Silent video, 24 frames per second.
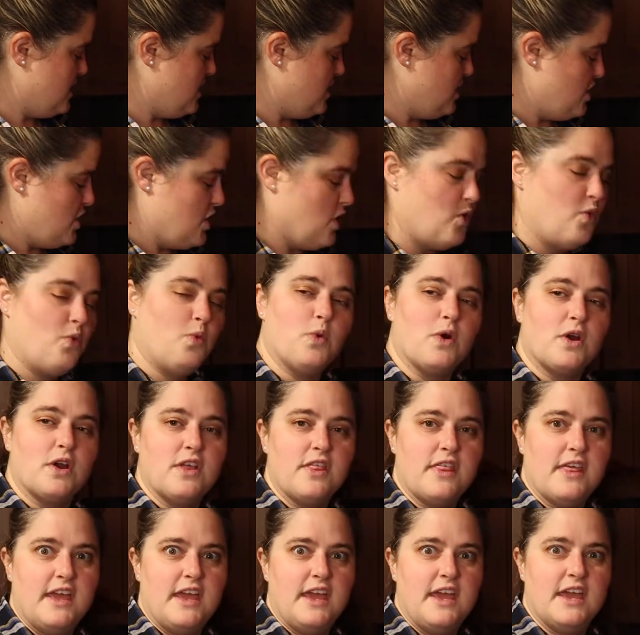
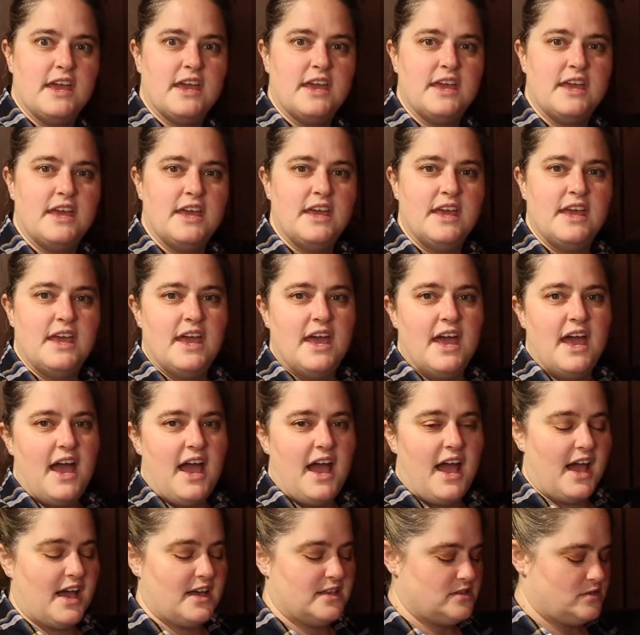noteworthy
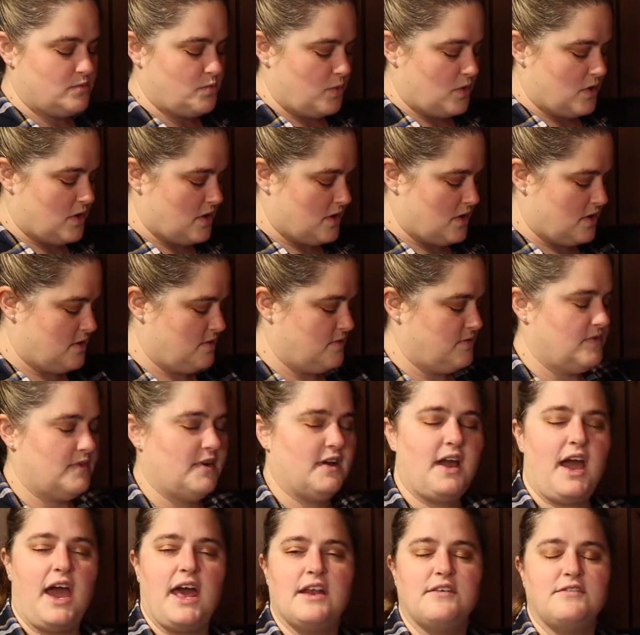as we're
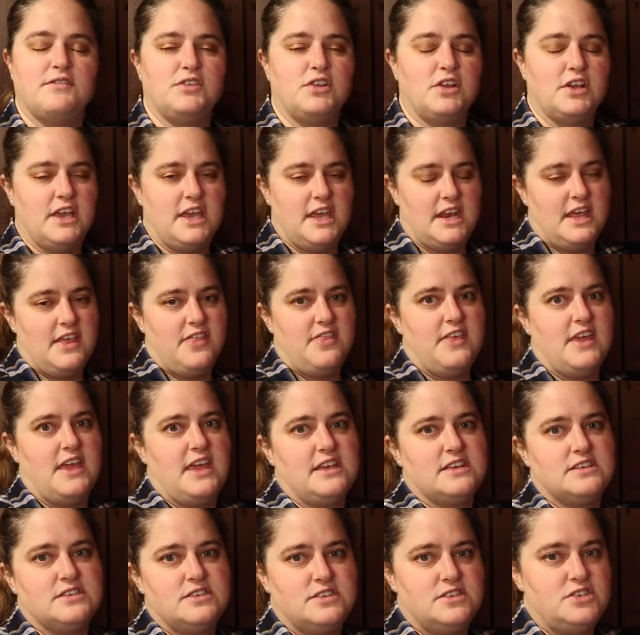kind of looking at
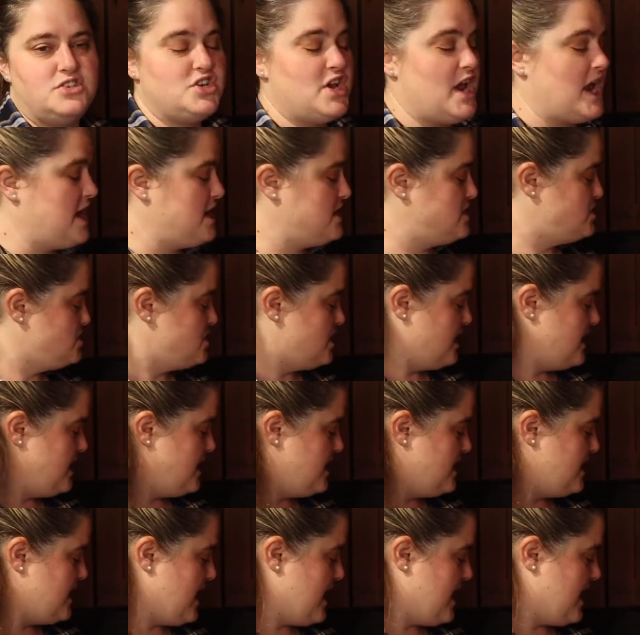things
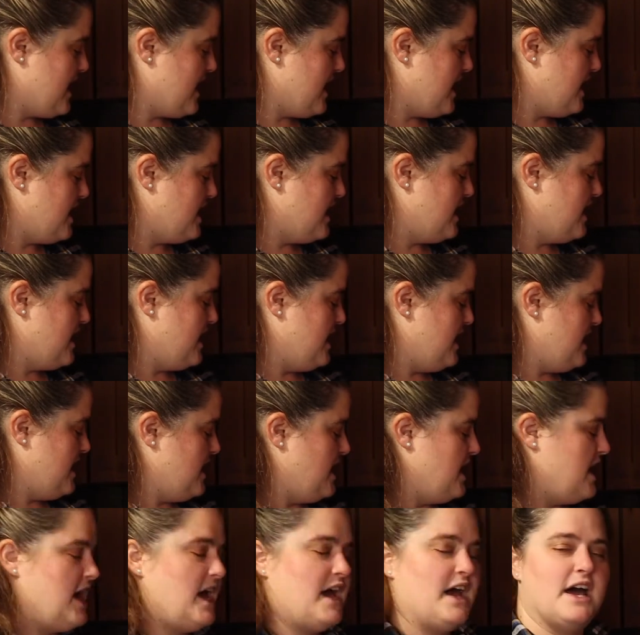changing and
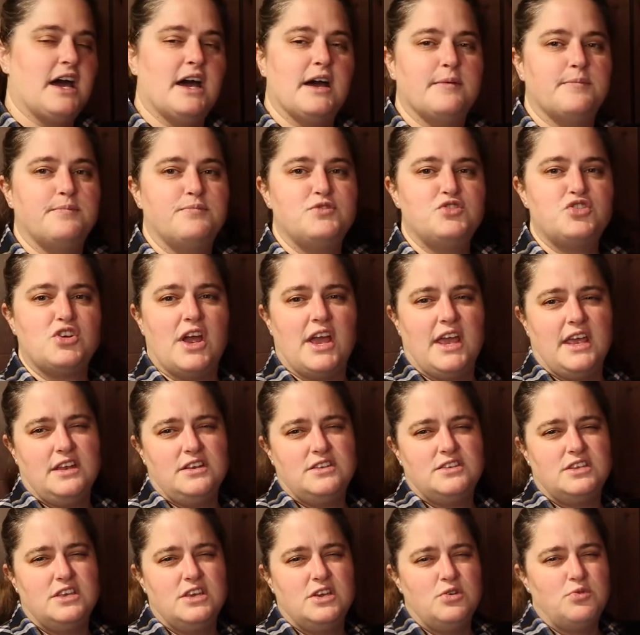trying
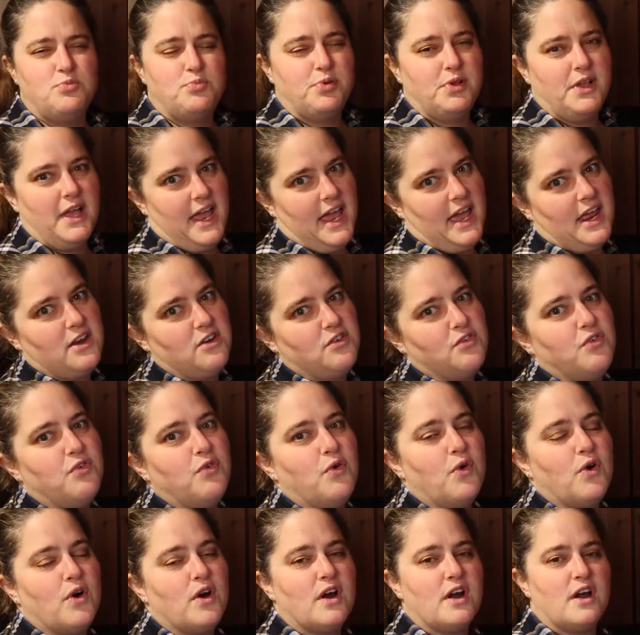to plan
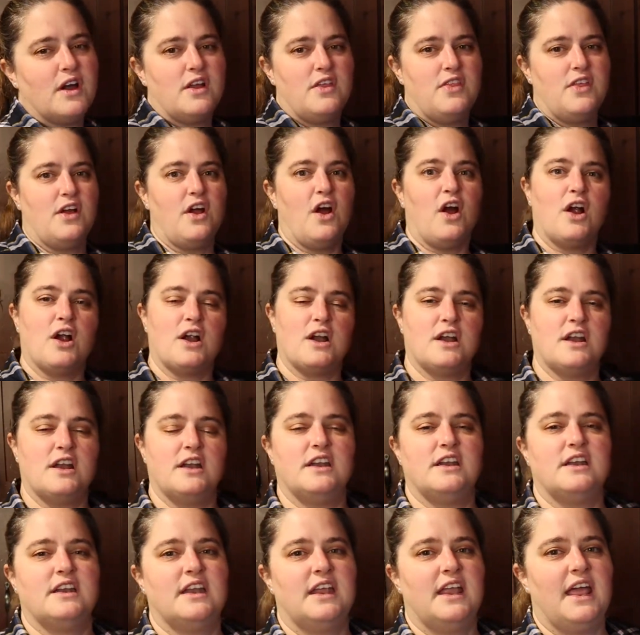for the
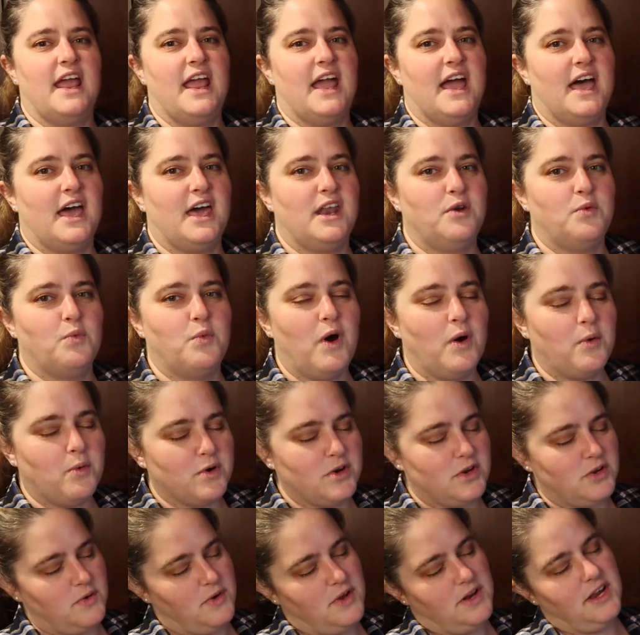garden and what we're
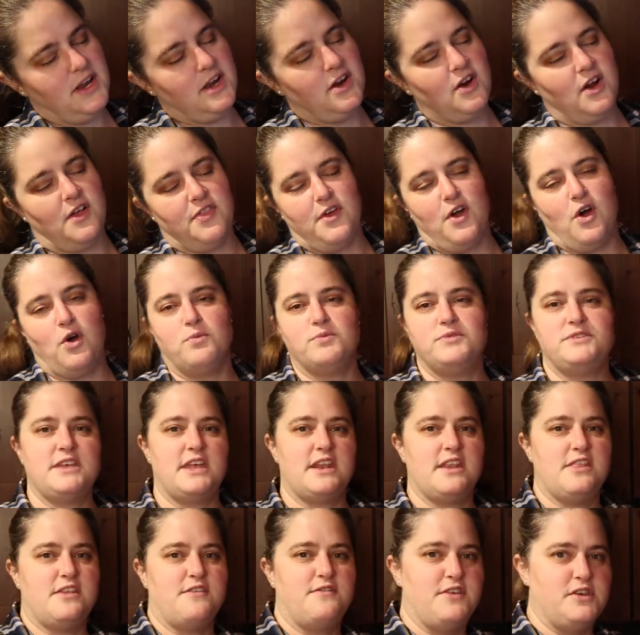doing here on the homestead
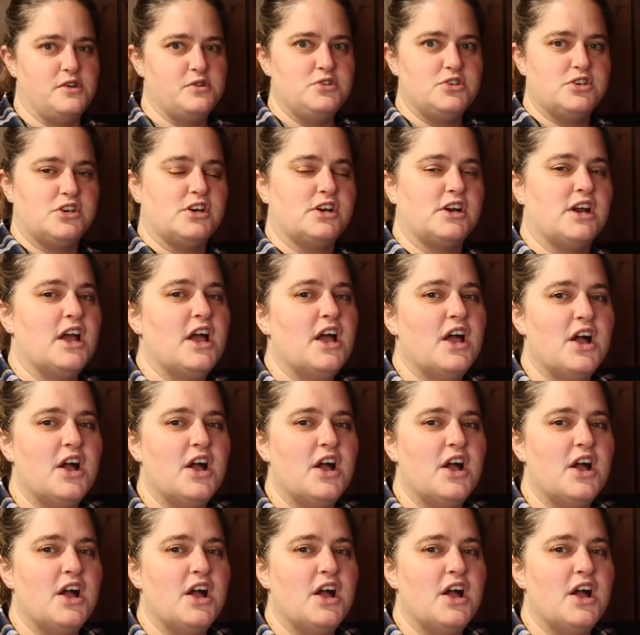in the future.